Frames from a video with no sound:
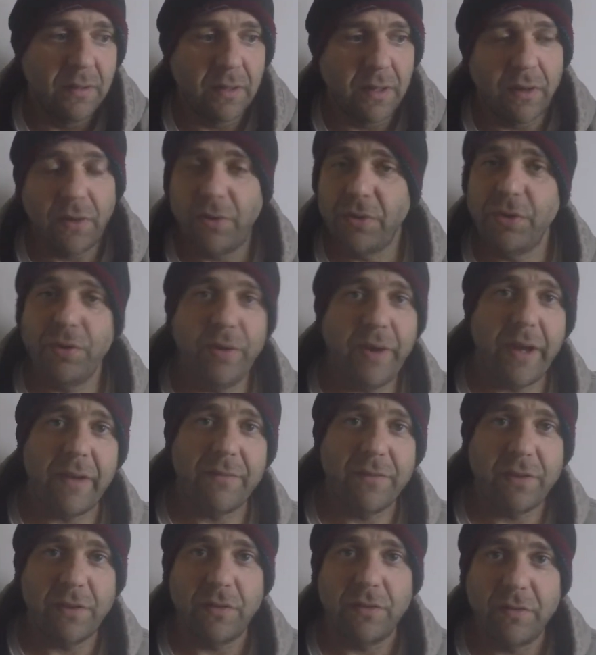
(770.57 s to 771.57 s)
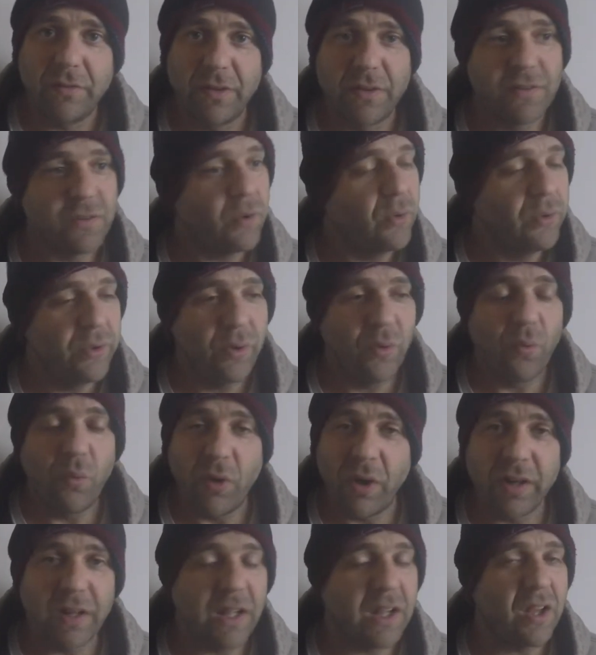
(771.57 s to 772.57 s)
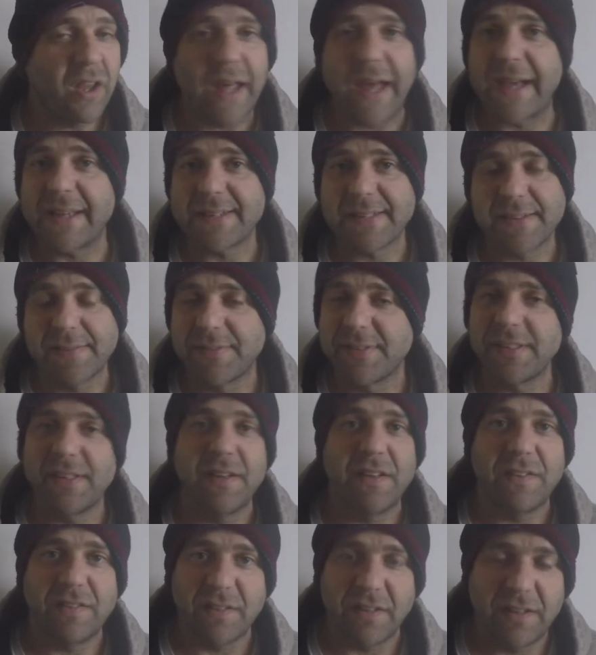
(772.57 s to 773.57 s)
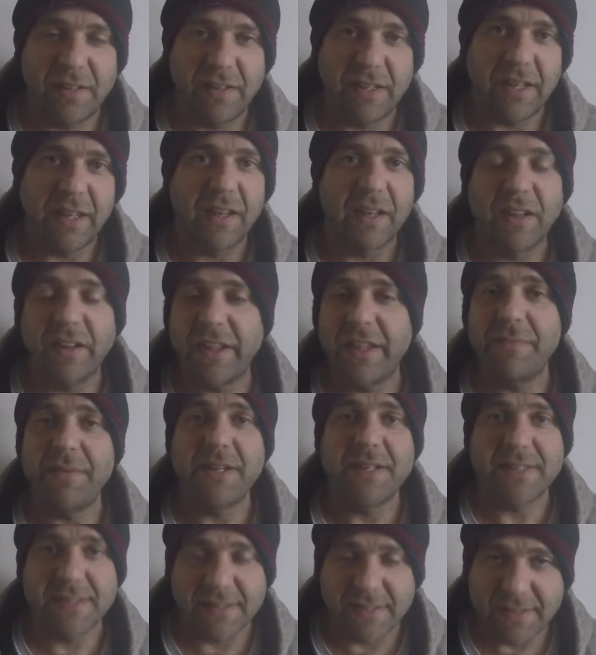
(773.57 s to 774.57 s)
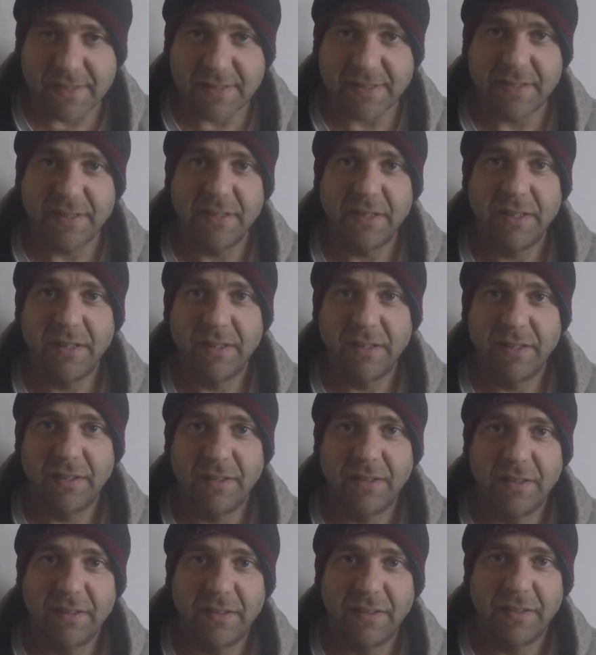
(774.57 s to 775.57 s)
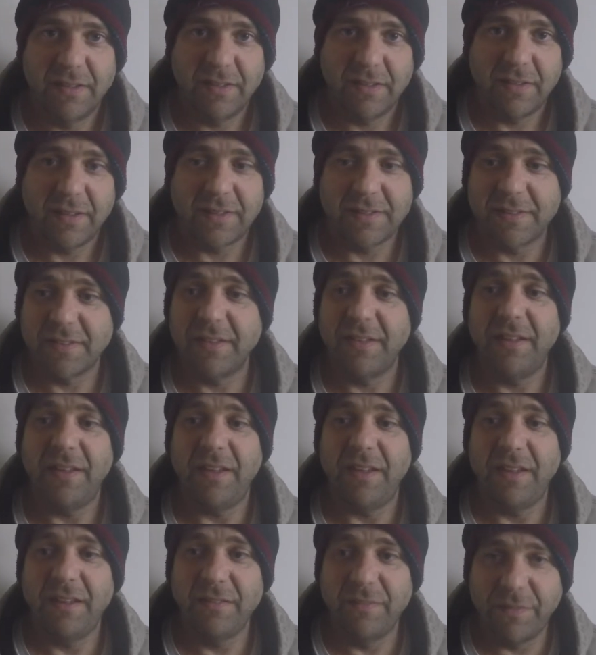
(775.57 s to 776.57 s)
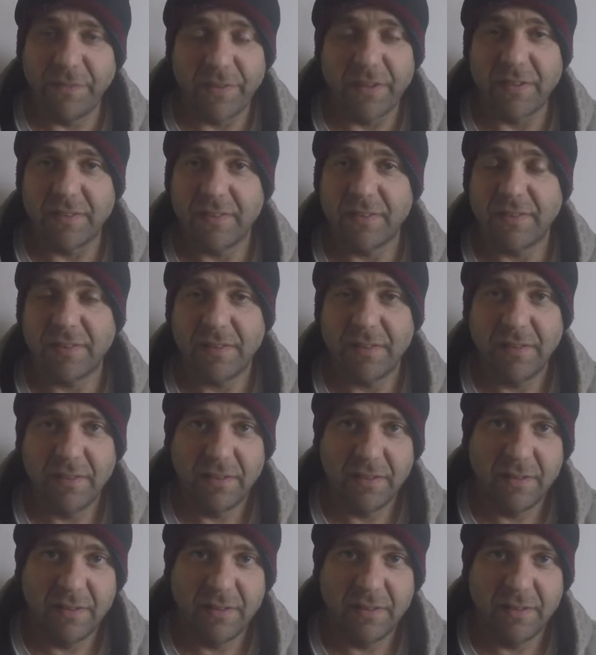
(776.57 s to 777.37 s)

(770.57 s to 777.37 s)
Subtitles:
I know you have too. There's only one class of citizen that can claim innocence, and that's infants.